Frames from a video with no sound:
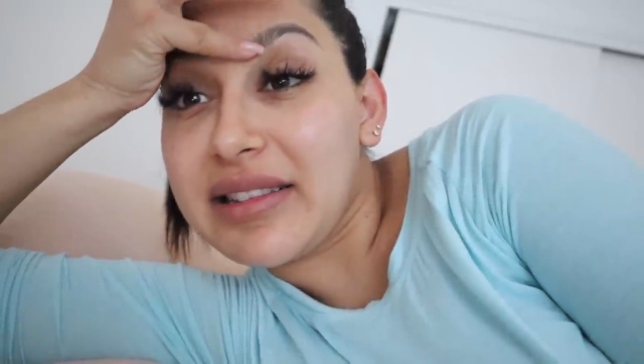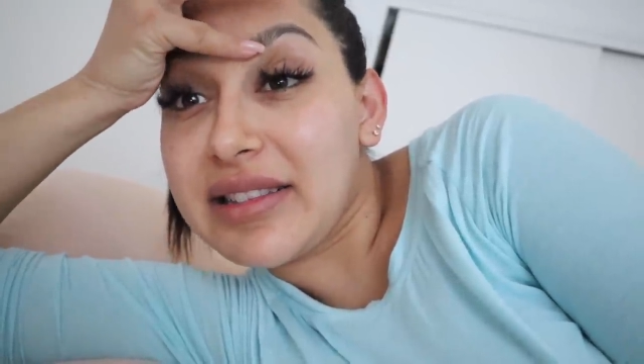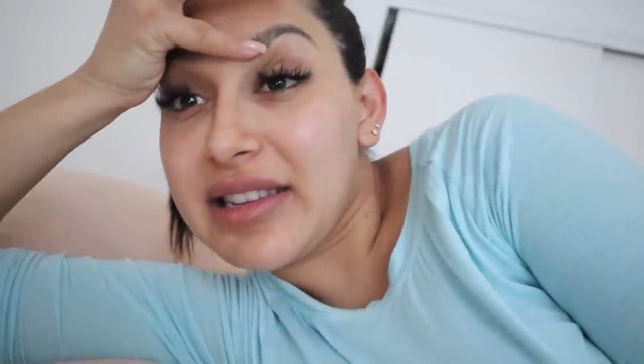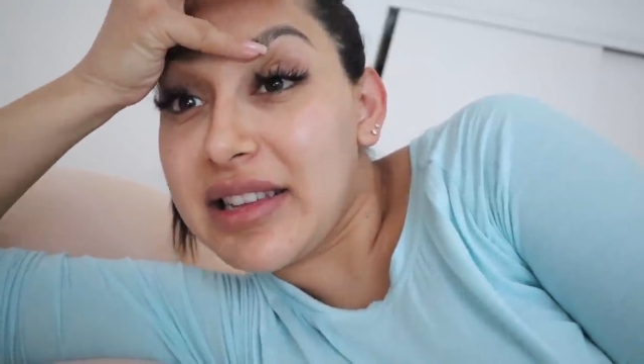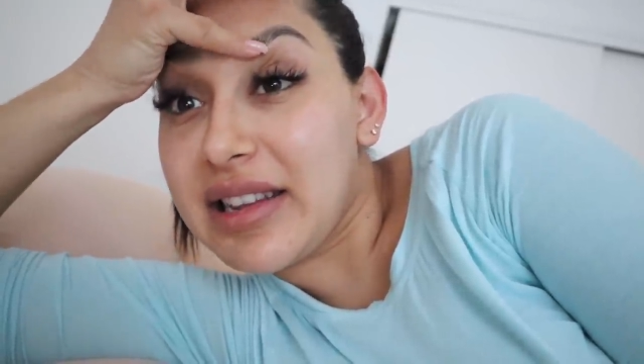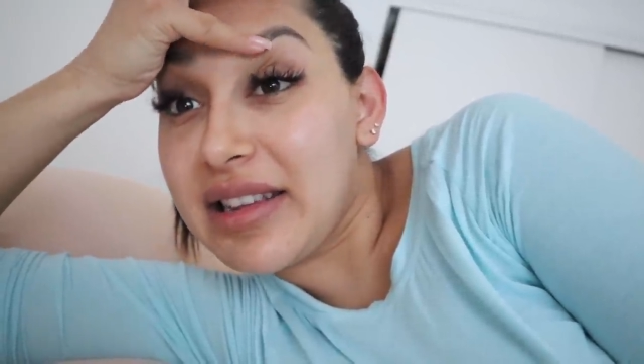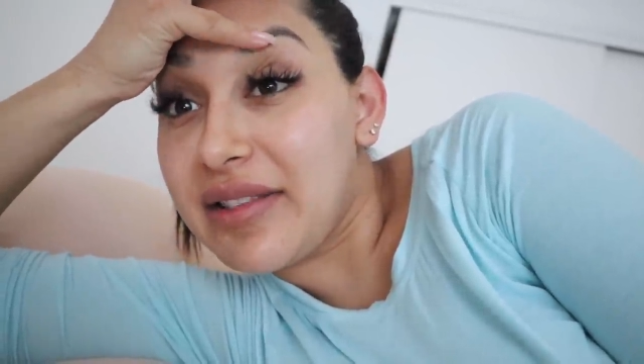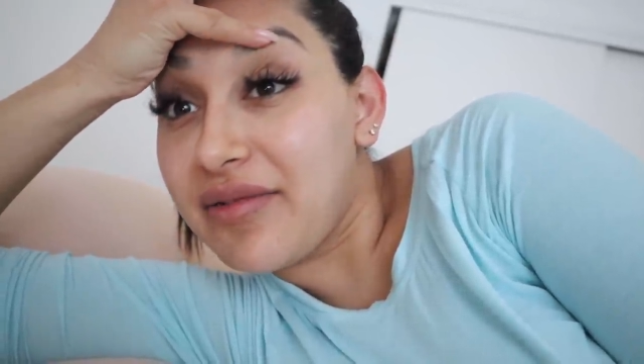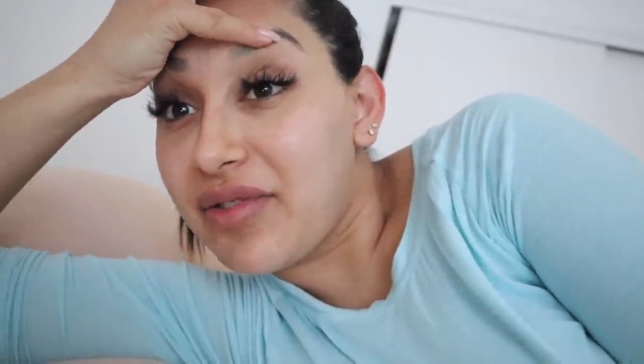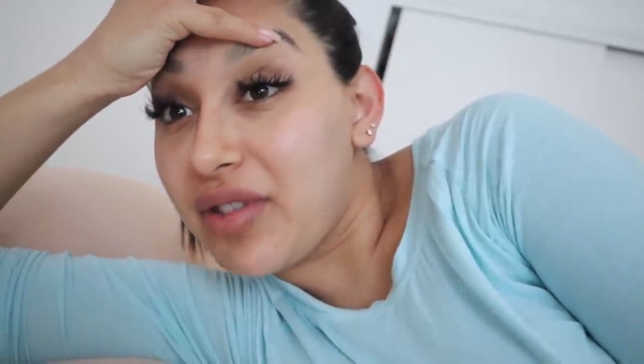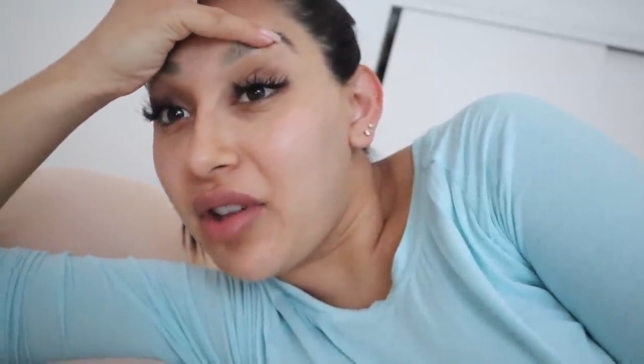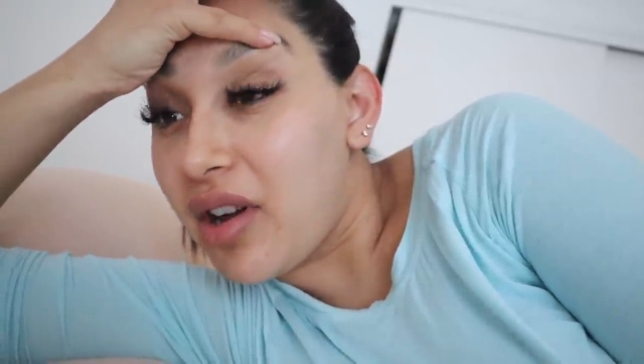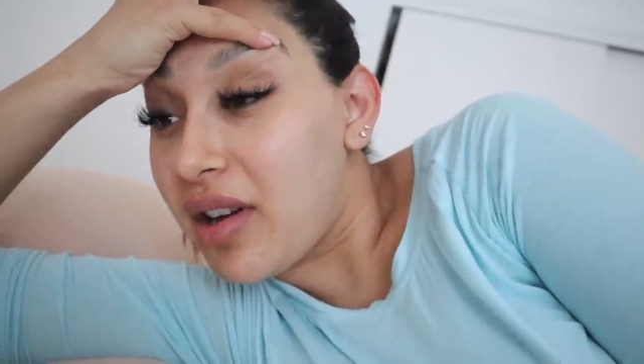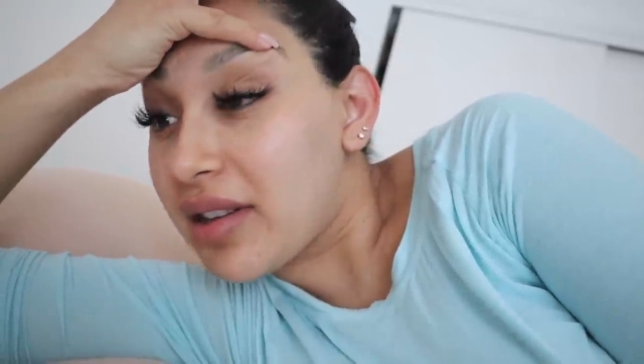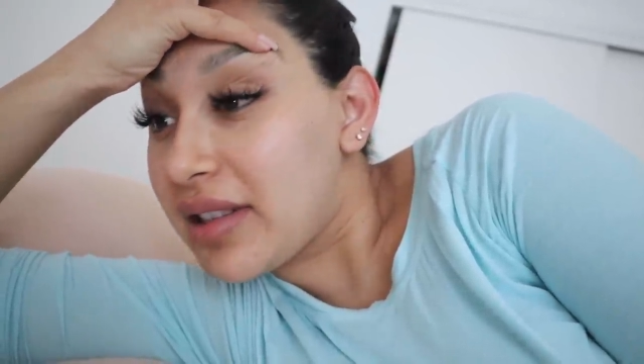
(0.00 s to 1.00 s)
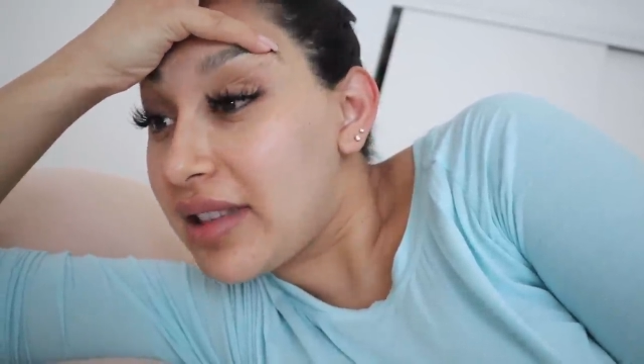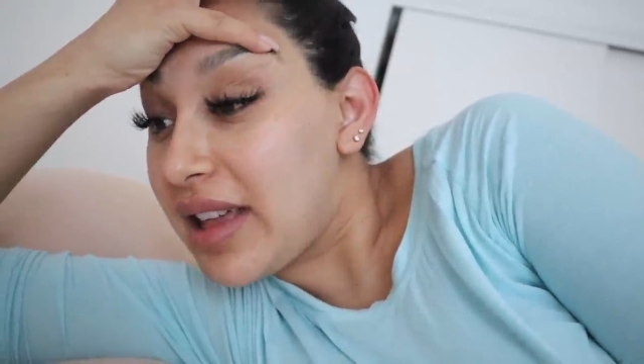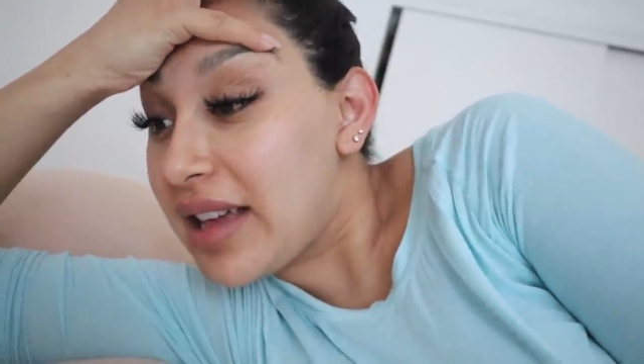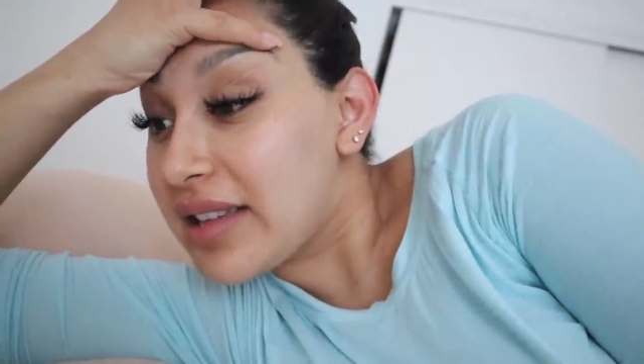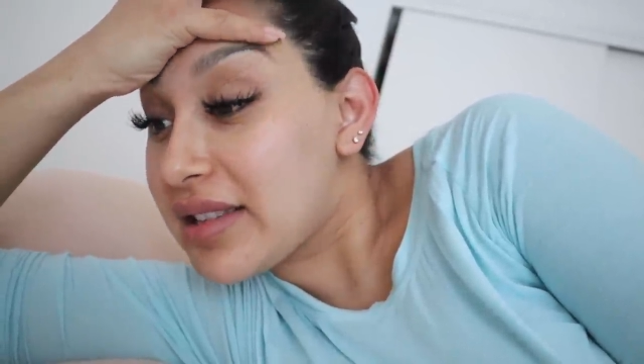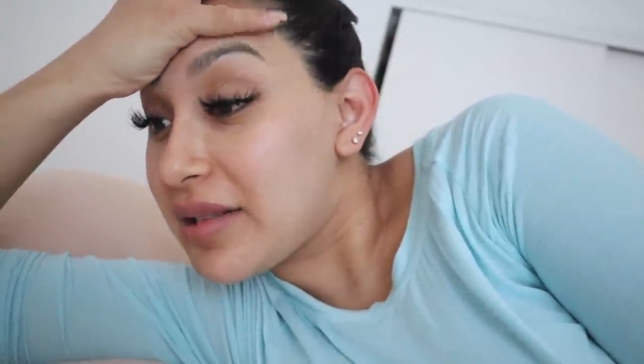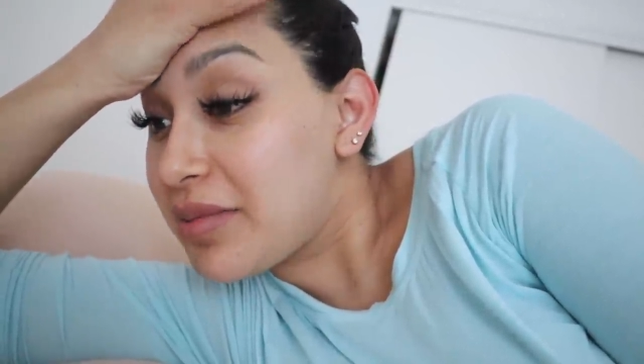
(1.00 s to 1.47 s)
didn't vlog the
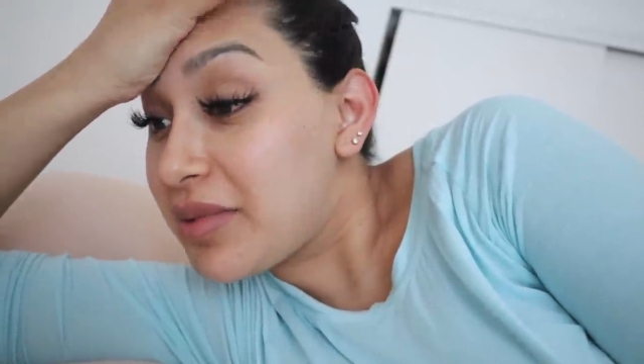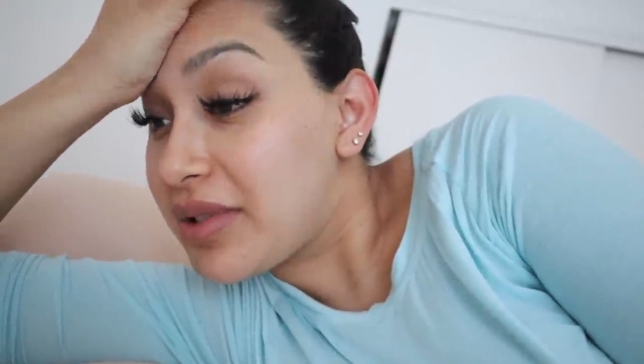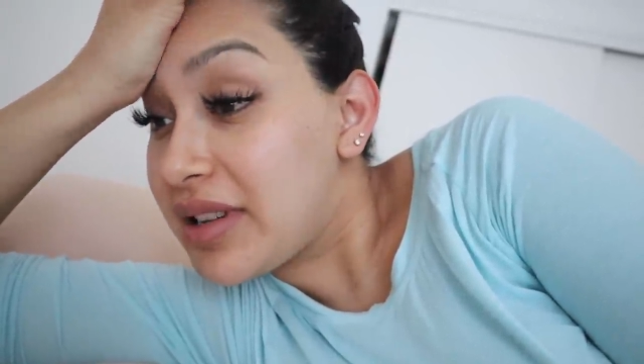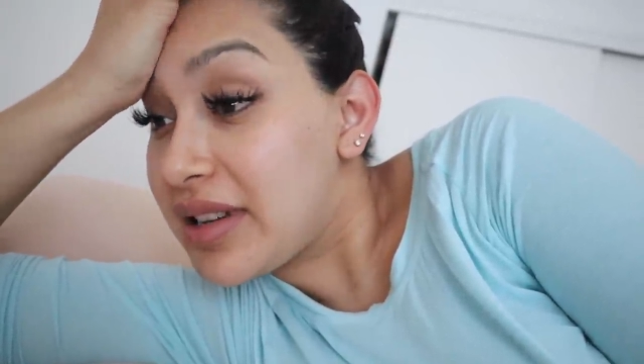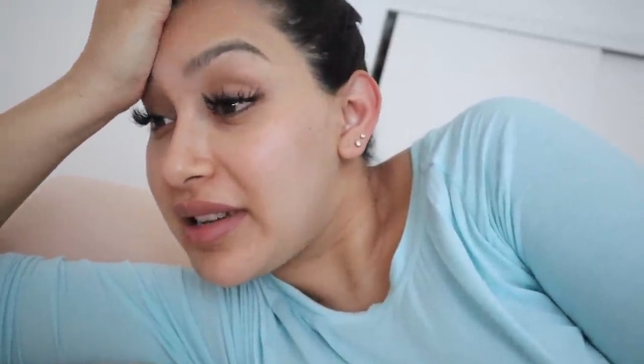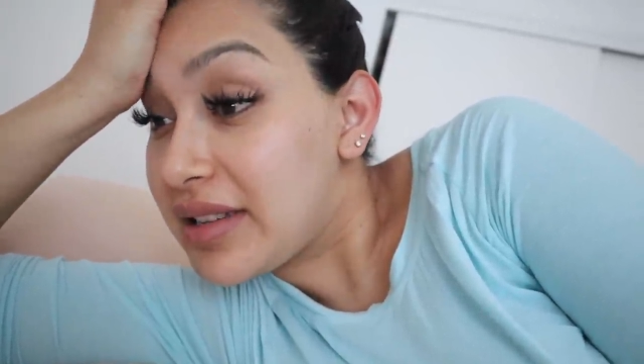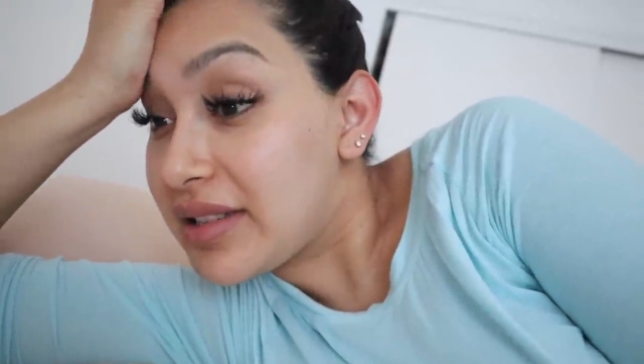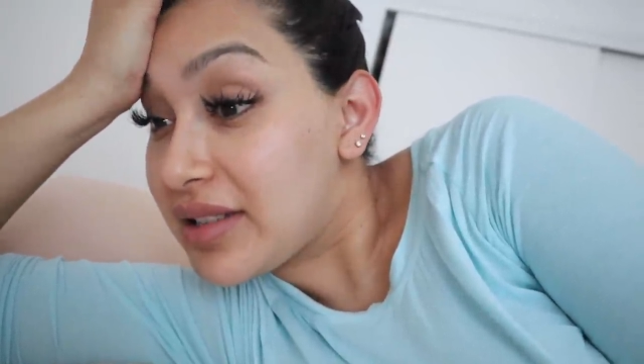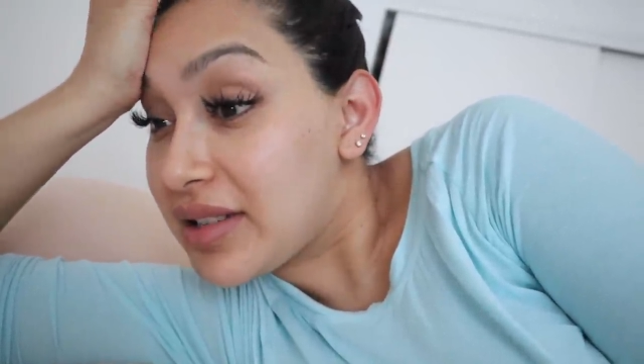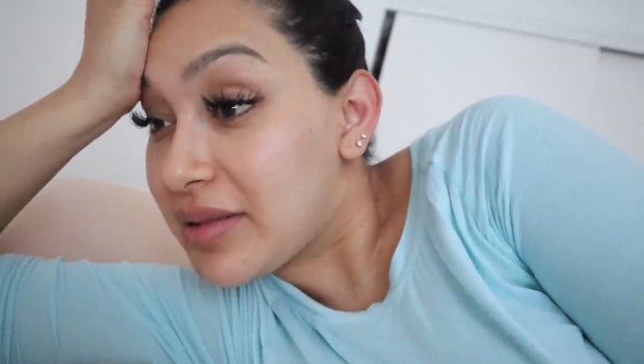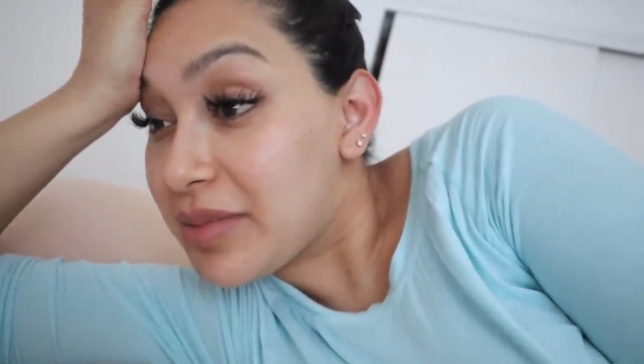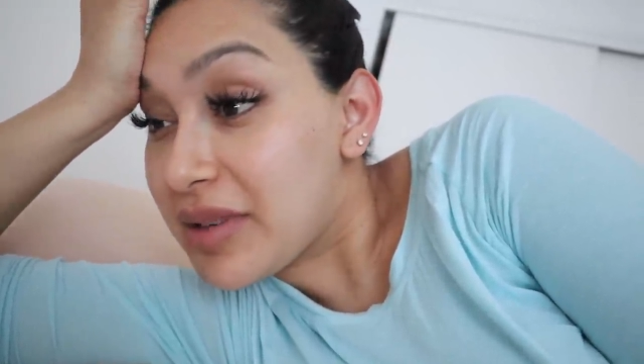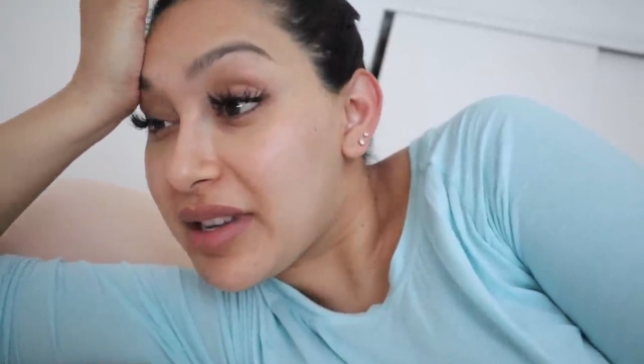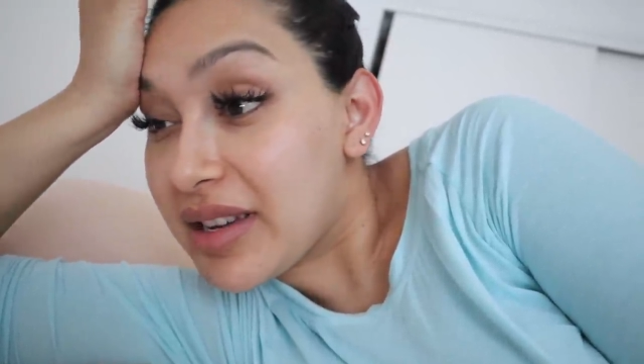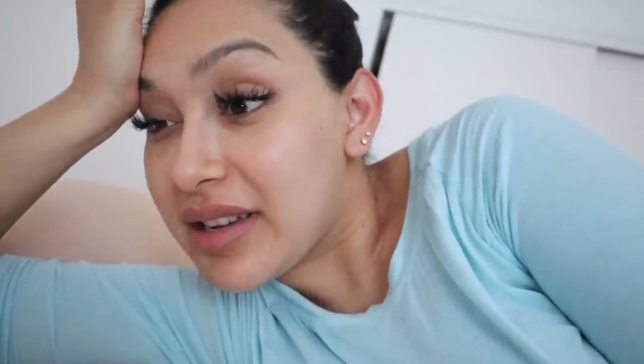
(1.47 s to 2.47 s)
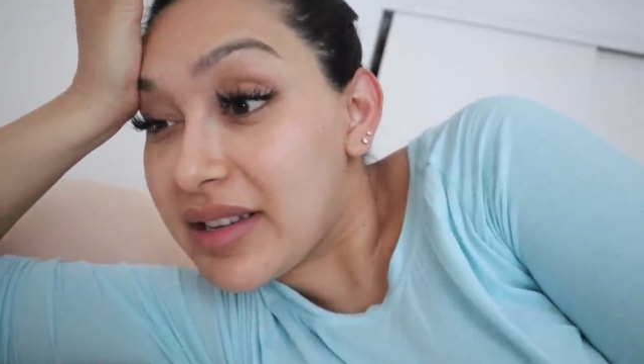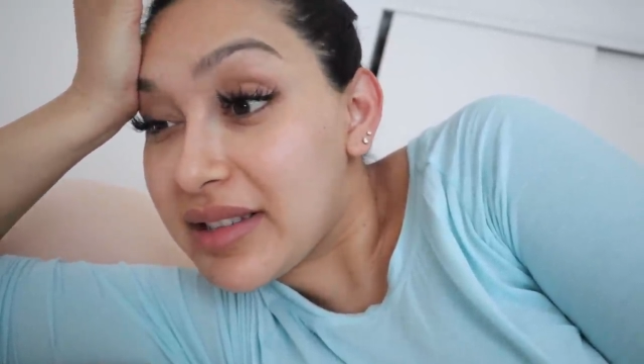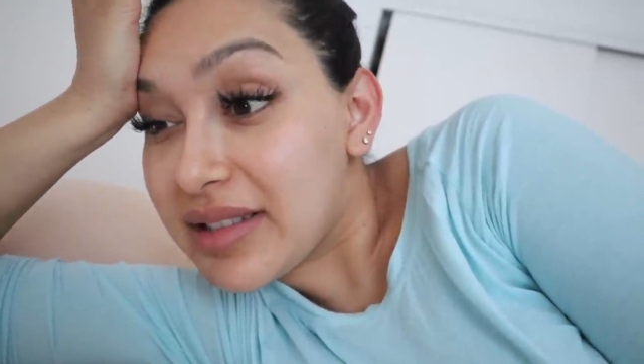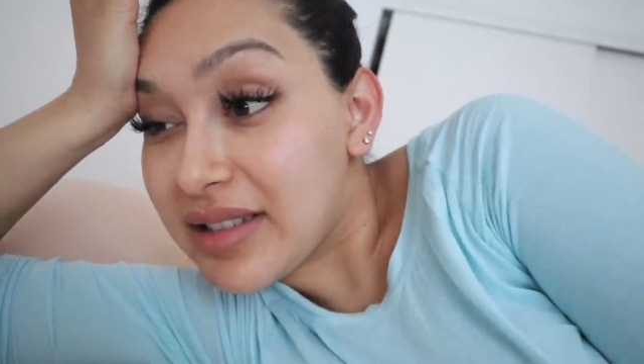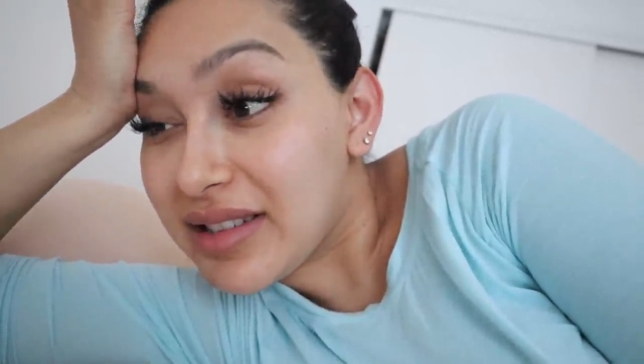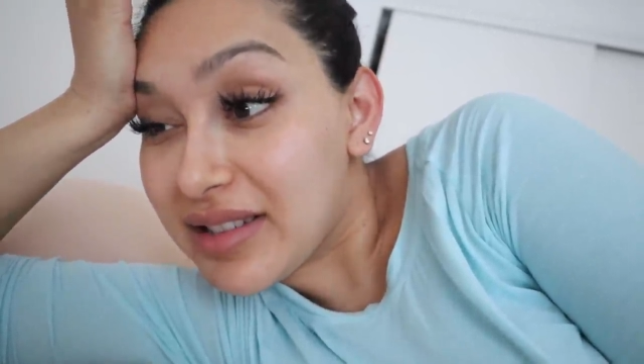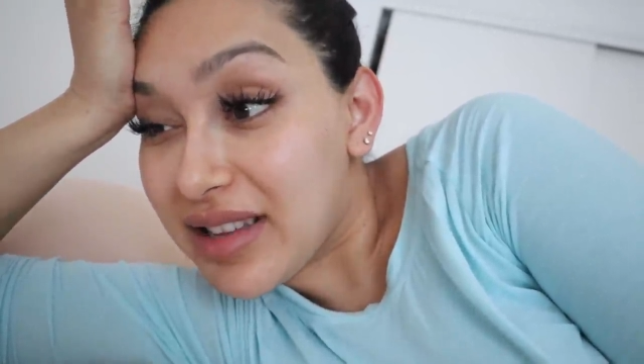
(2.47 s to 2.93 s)
last couple days just
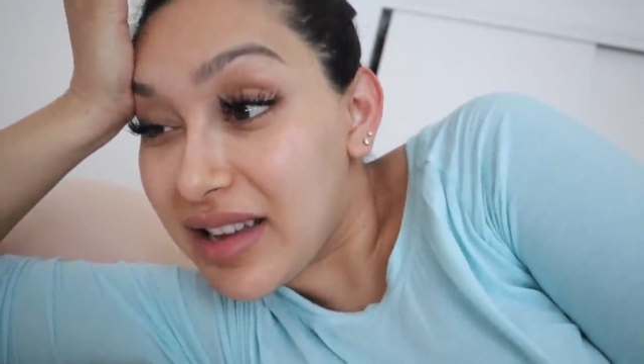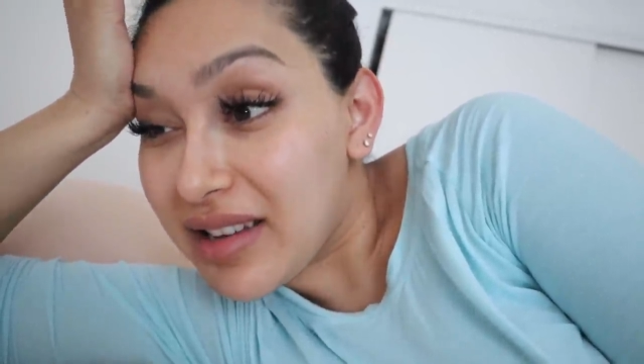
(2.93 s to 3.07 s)
because there's,